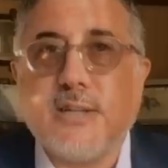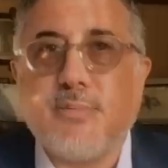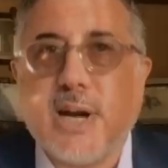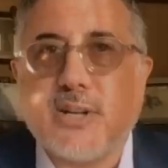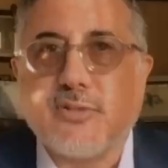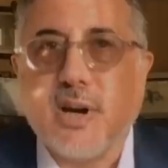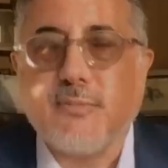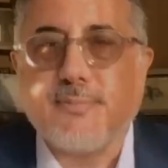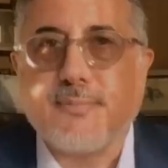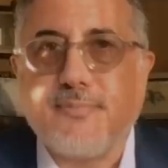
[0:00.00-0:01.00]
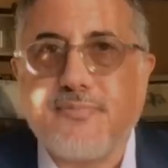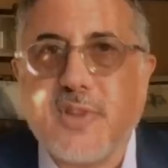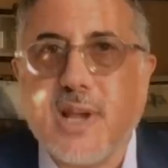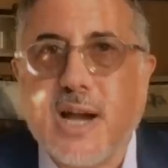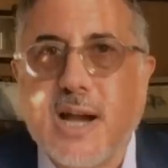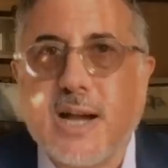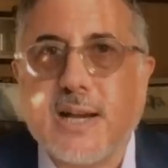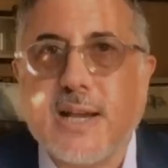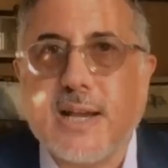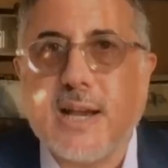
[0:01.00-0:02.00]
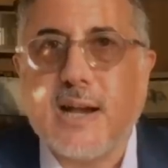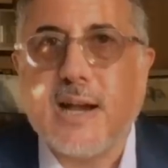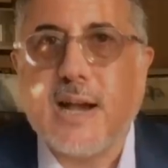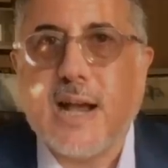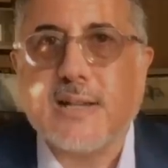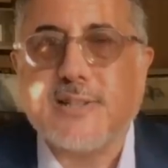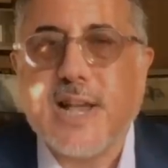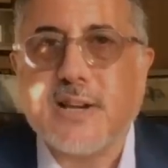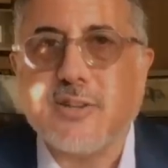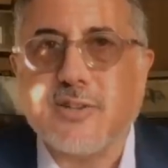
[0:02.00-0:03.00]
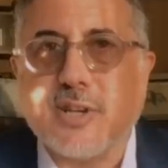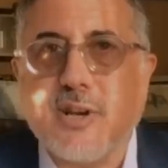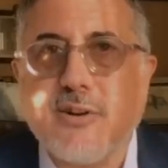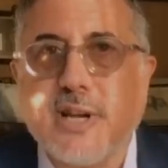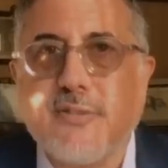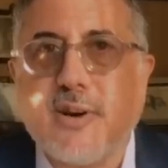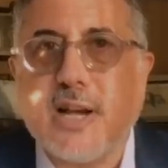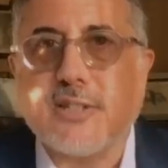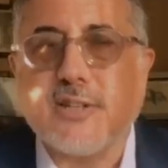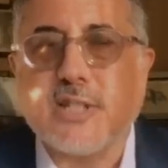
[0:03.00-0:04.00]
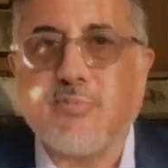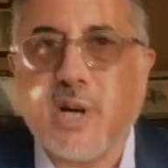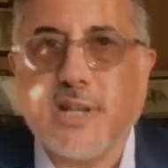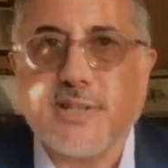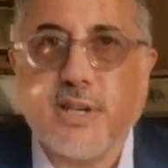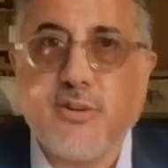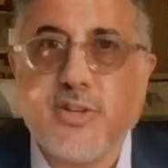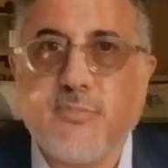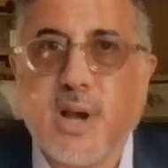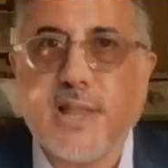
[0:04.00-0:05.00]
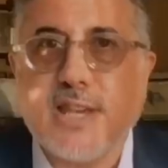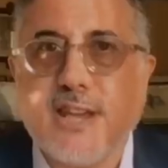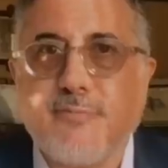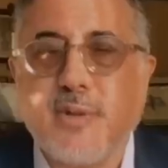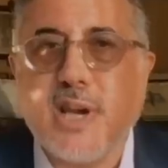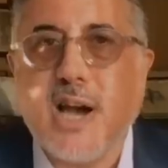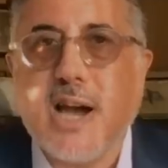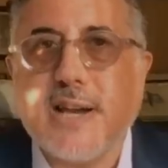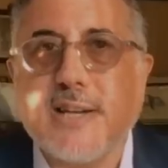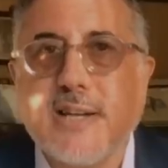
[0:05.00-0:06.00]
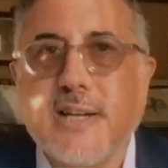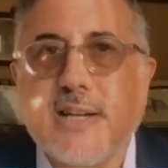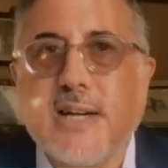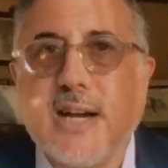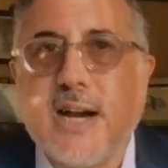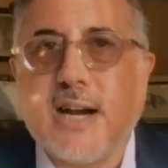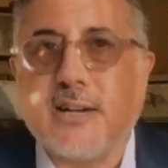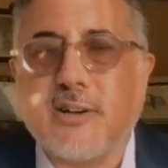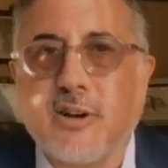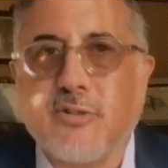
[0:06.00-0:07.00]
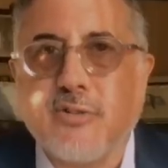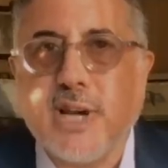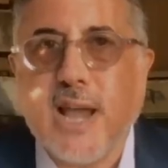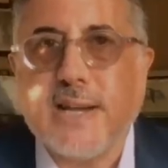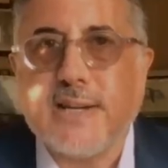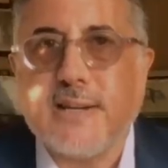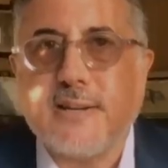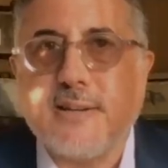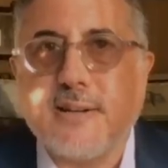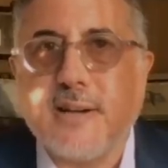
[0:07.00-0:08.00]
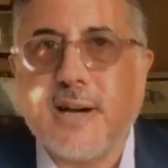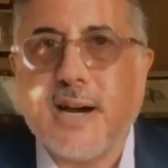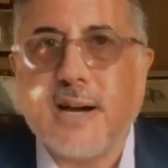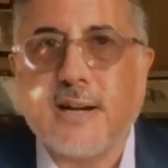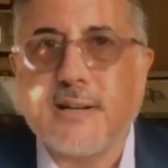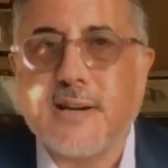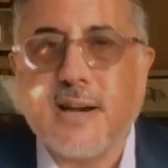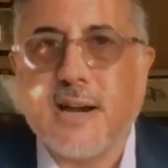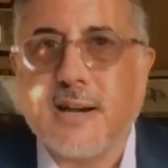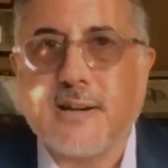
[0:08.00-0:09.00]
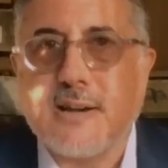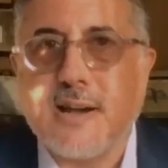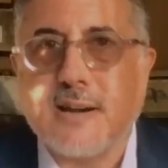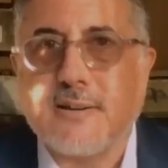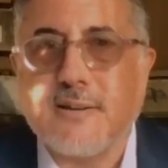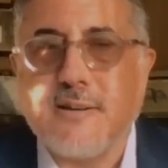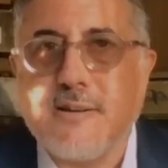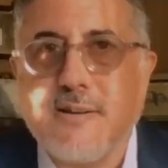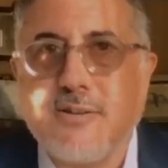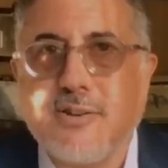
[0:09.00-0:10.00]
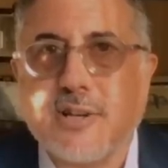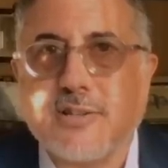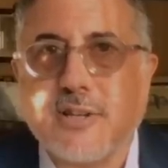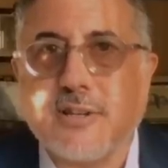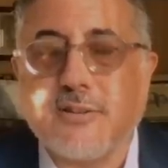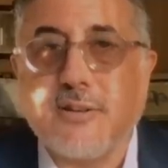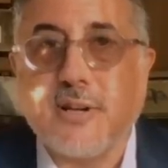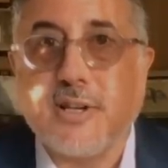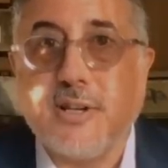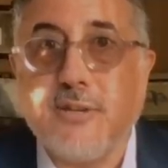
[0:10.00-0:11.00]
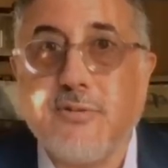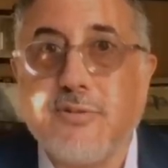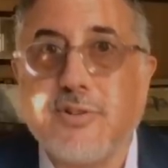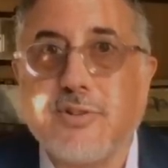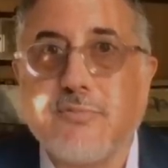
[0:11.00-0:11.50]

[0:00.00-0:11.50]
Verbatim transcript: by Trump. Mm-hmm. Uh, mm-hmm. yeah, as National Security Advisor, his prosecution by the F B I Uh, created uh, uh, just a, a huge